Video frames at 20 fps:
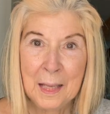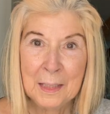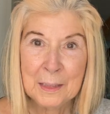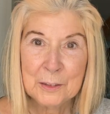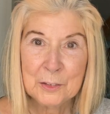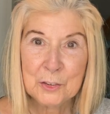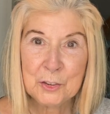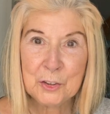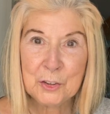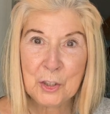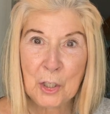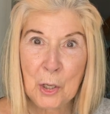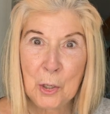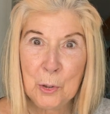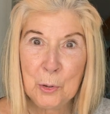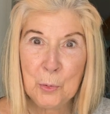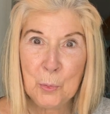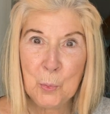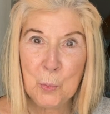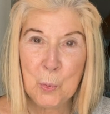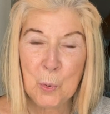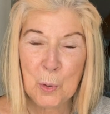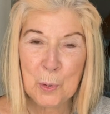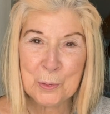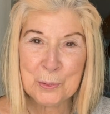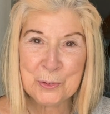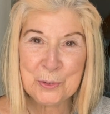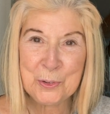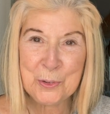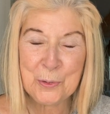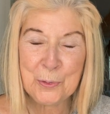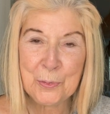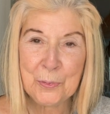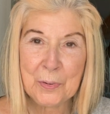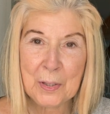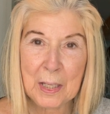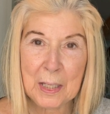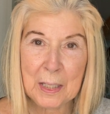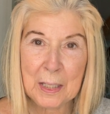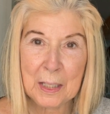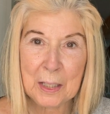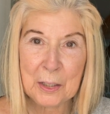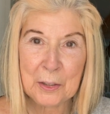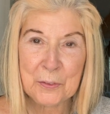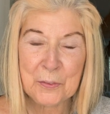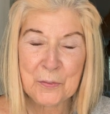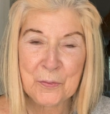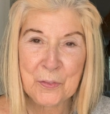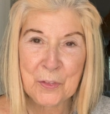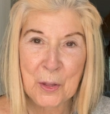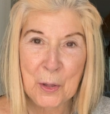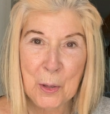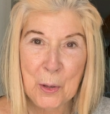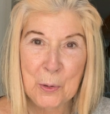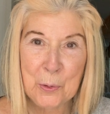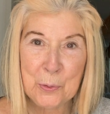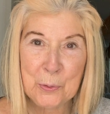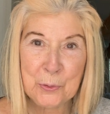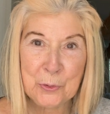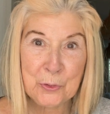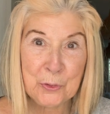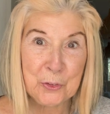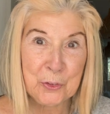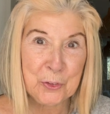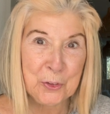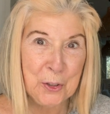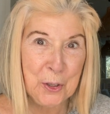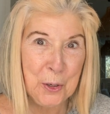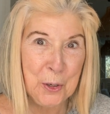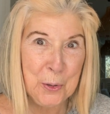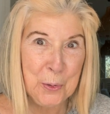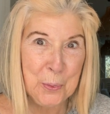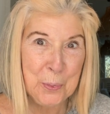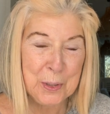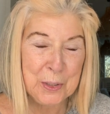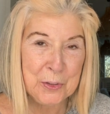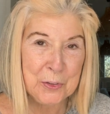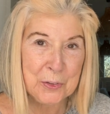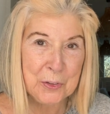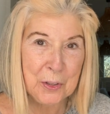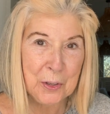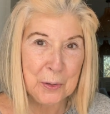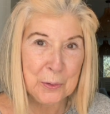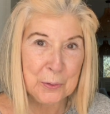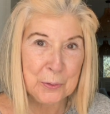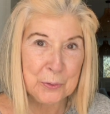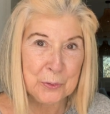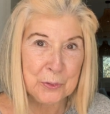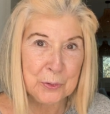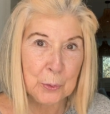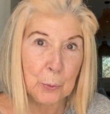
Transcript: So what do you think of those snow windows?